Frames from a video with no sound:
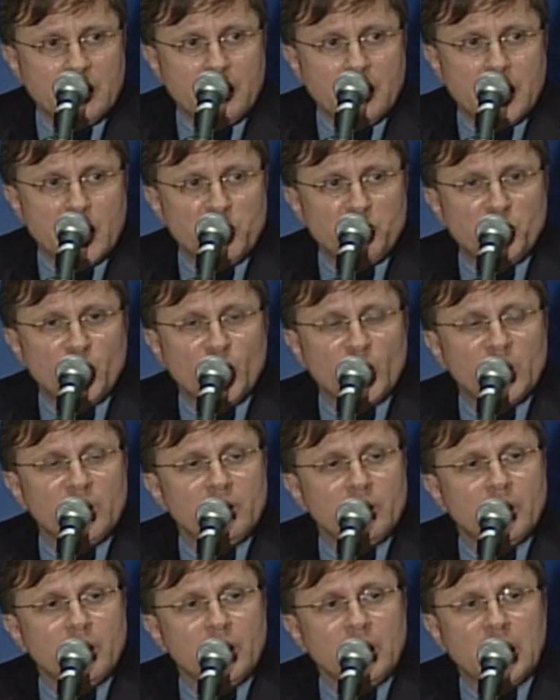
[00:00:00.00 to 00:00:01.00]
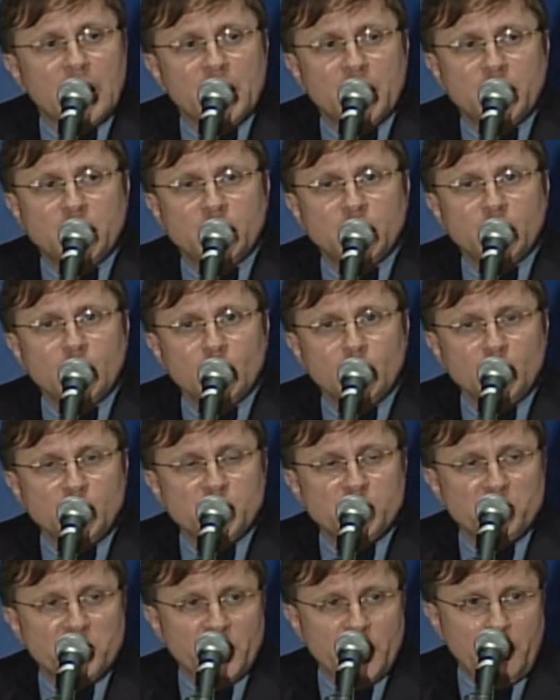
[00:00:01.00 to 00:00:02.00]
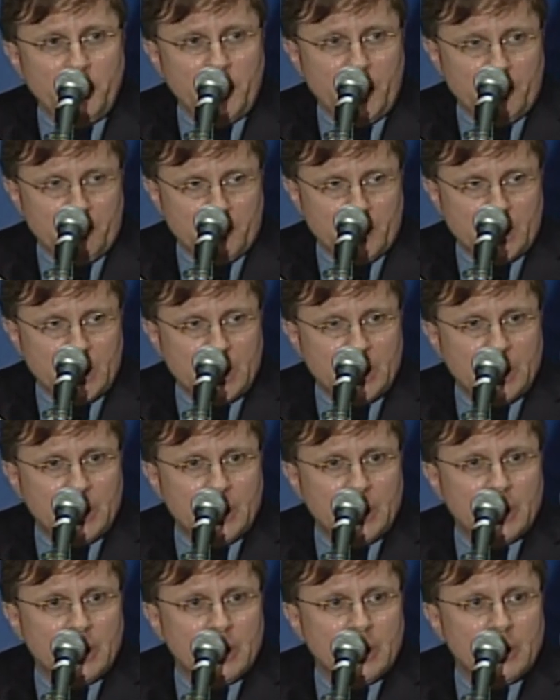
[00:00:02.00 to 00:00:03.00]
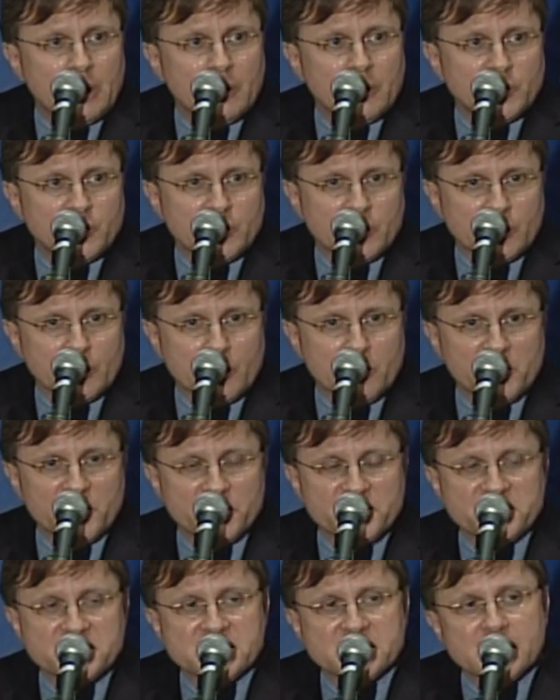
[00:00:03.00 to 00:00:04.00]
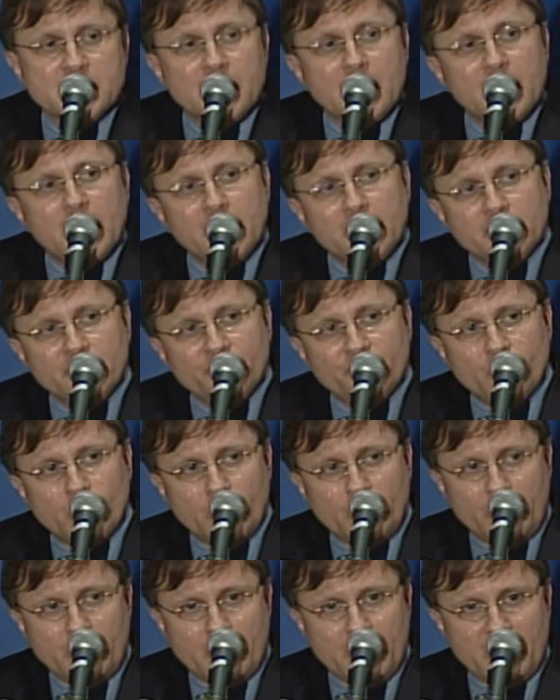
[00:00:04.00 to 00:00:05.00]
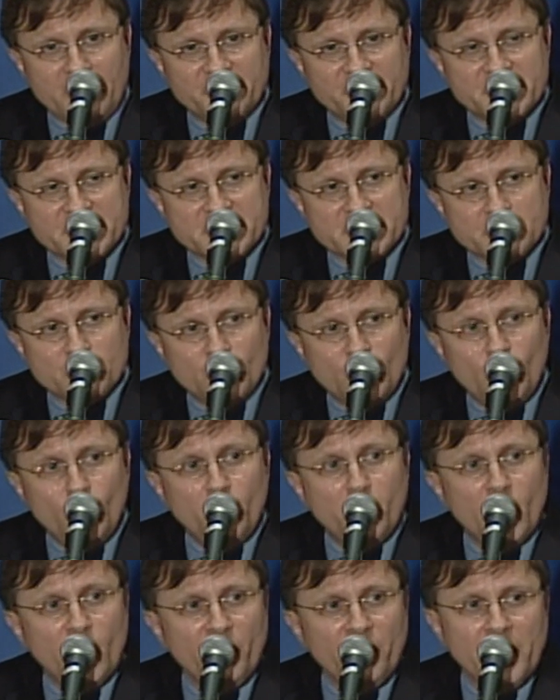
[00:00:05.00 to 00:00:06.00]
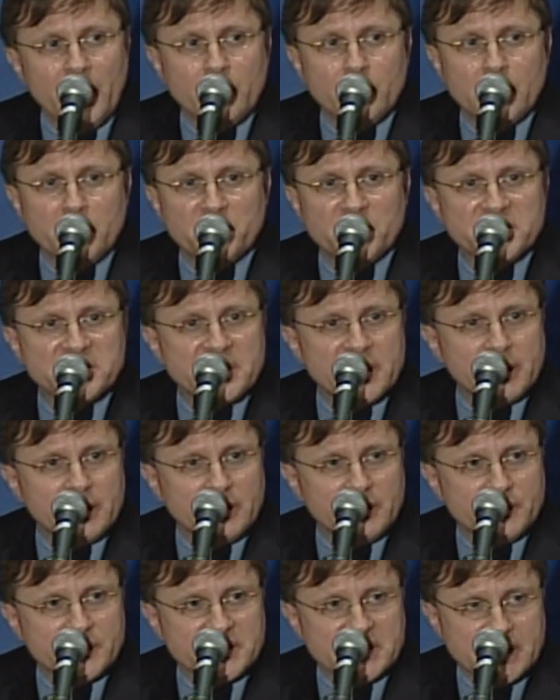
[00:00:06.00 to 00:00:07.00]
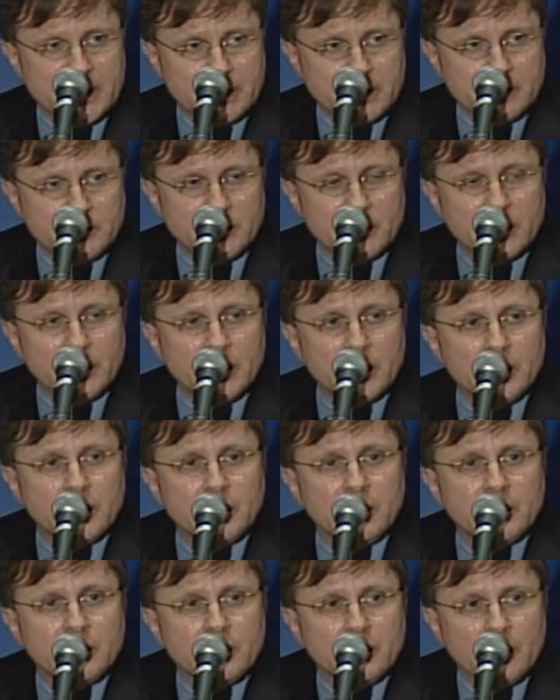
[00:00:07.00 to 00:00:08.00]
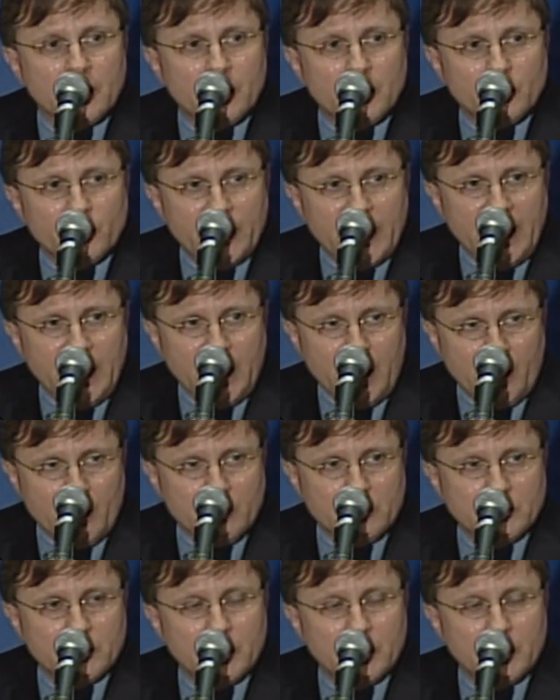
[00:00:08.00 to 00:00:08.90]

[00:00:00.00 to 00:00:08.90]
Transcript: They put a huge premium. Goebbels and the Foreign Office, who both had representatives in uh, radio,